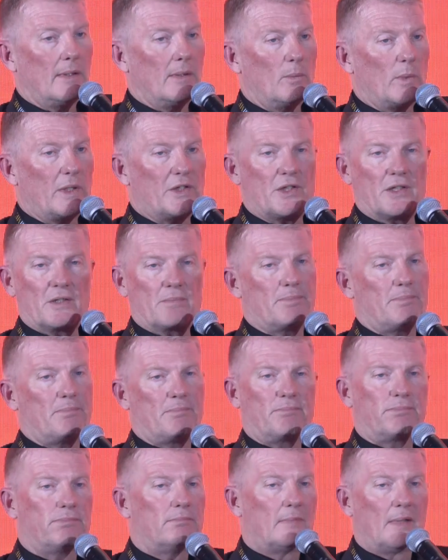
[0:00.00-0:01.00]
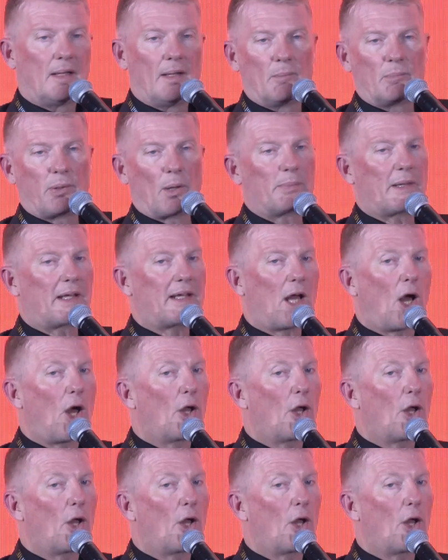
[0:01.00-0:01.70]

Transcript: which is probably